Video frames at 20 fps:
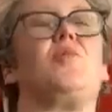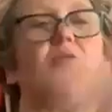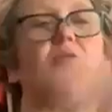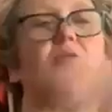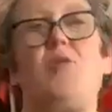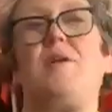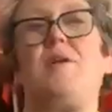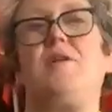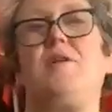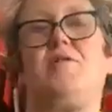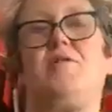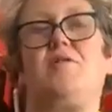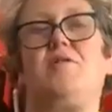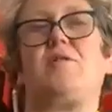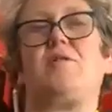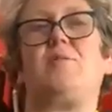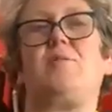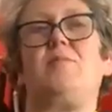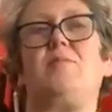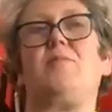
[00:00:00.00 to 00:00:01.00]
we're hoping to
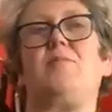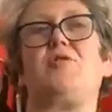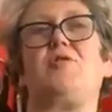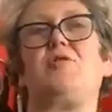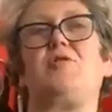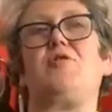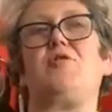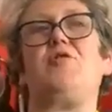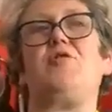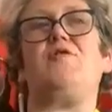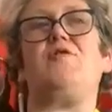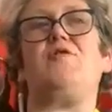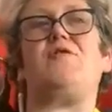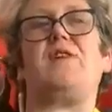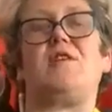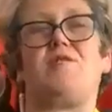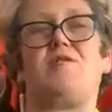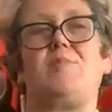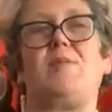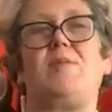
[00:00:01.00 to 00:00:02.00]
do them through
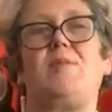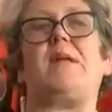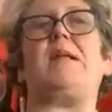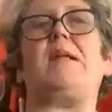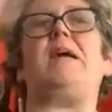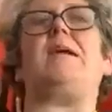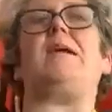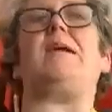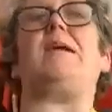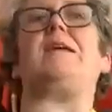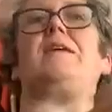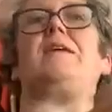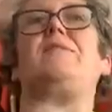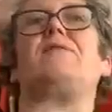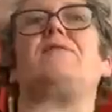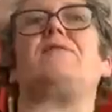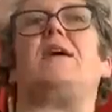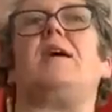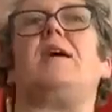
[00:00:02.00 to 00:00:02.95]
Facebook Live,